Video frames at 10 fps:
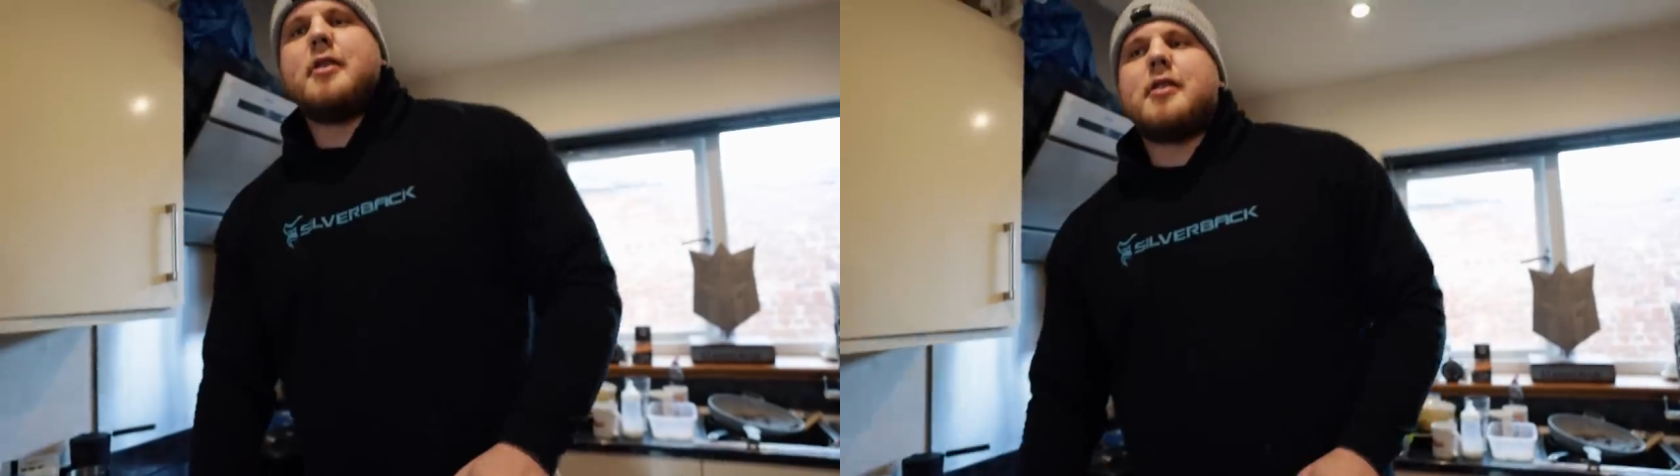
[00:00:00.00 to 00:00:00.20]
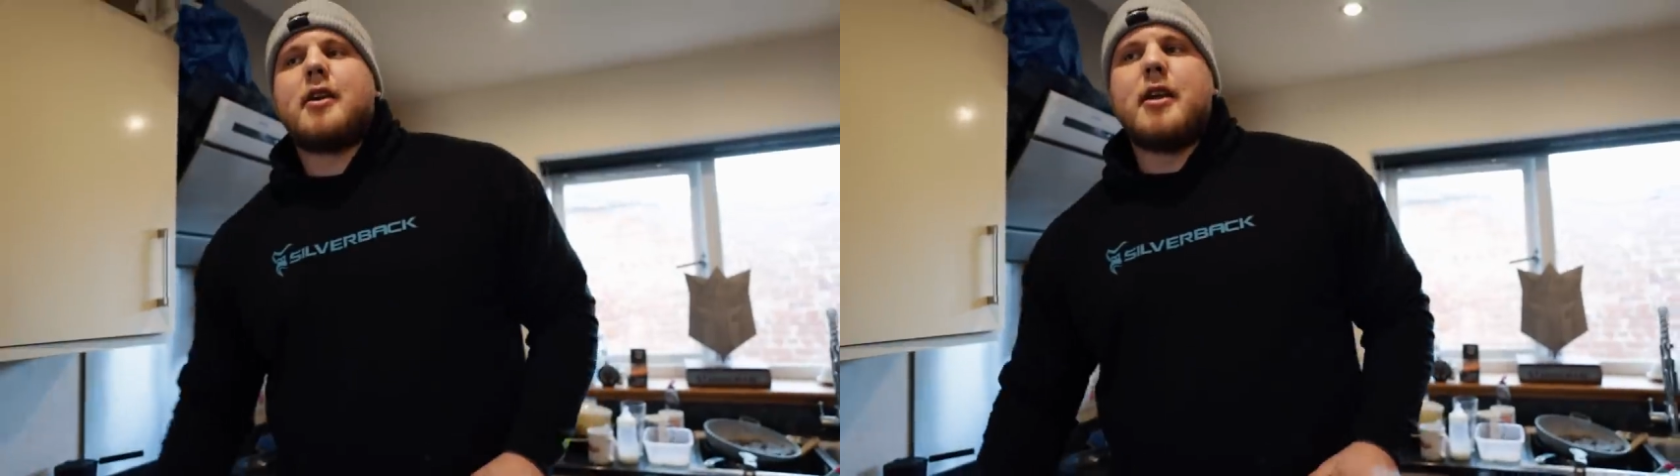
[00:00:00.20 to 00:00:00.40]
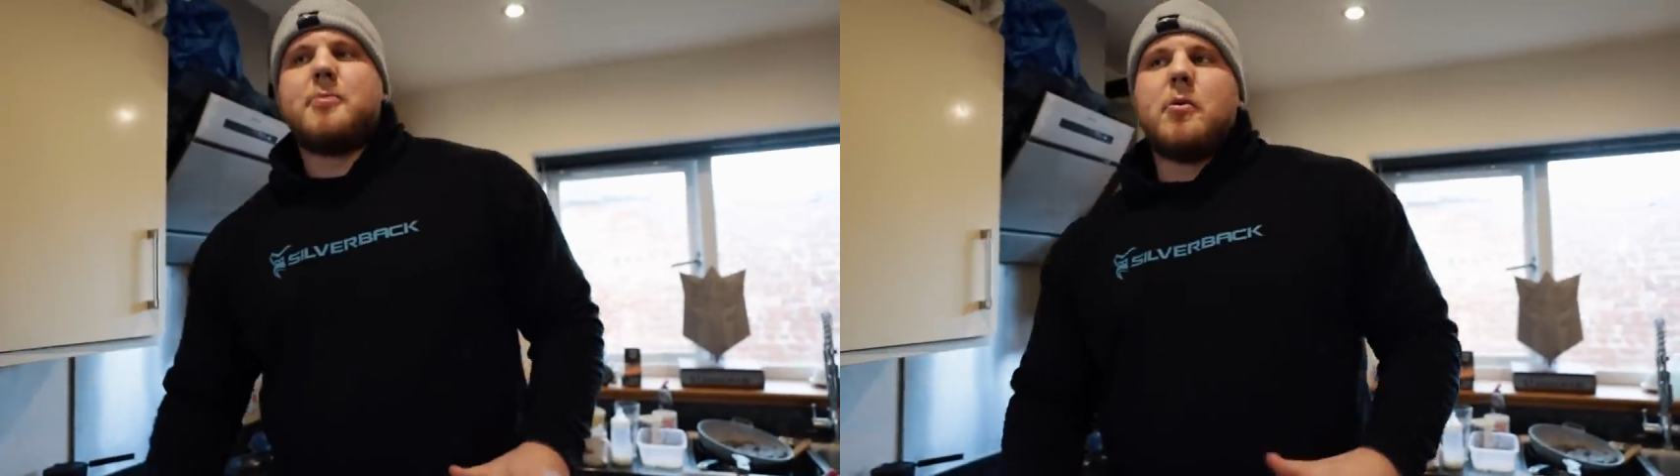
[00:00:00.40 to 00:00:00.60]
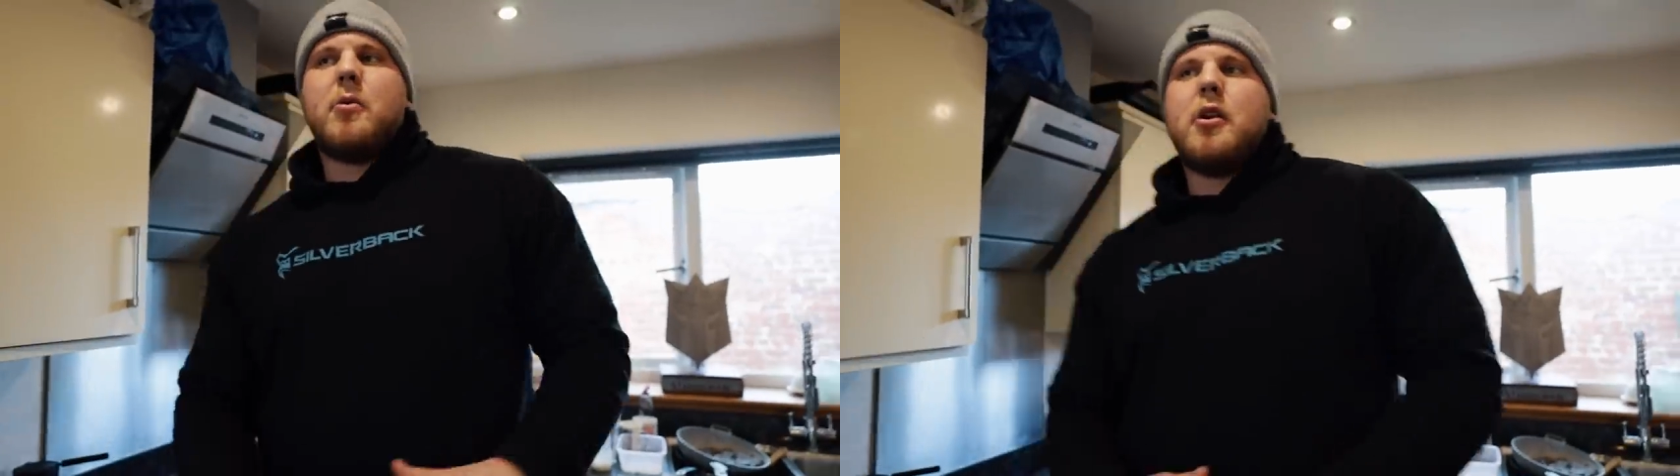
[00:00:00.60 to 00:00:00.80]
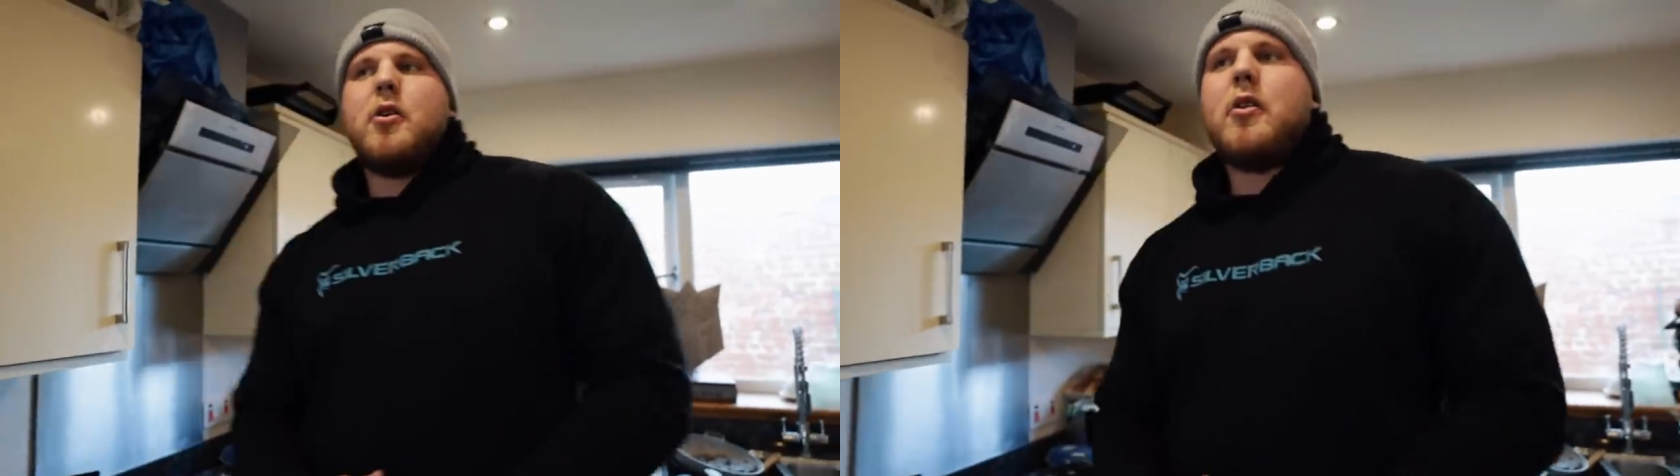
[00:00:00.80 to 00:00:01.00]
just in case people
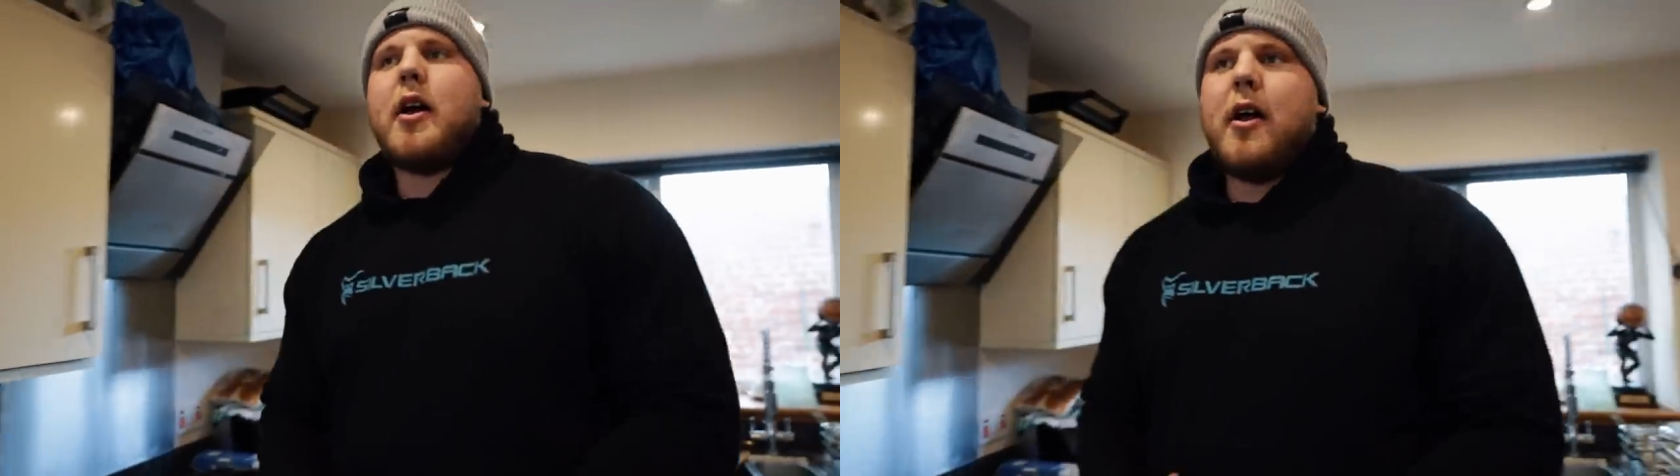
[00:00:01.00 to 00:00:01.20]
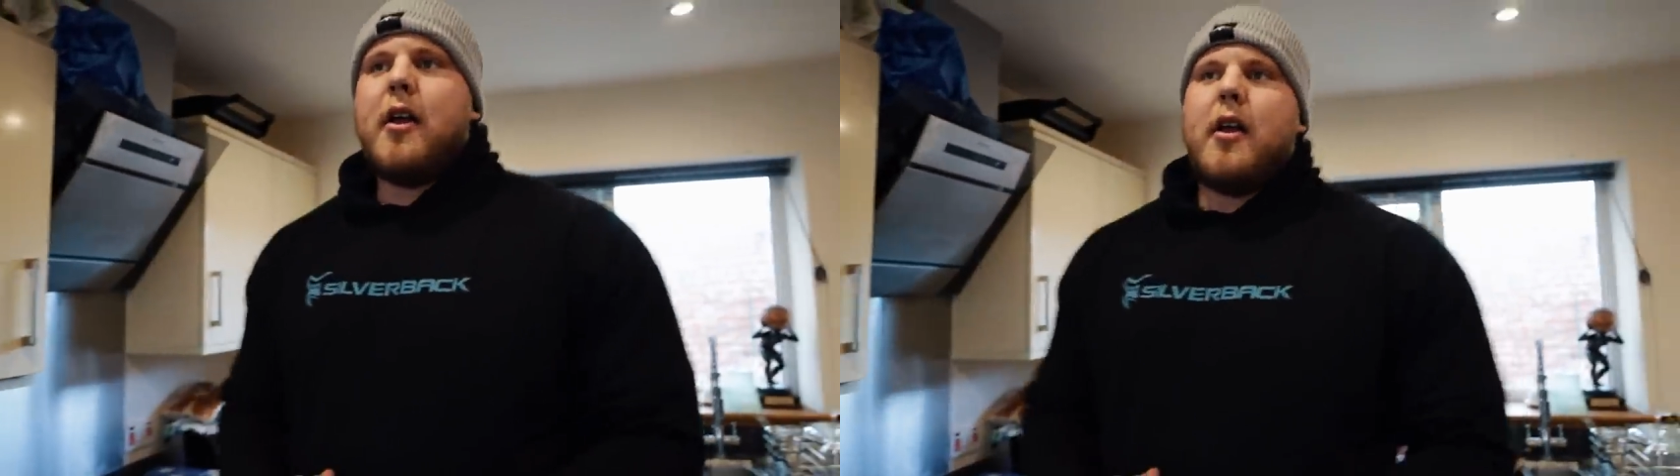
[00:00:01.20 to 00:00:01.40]
wanna know that.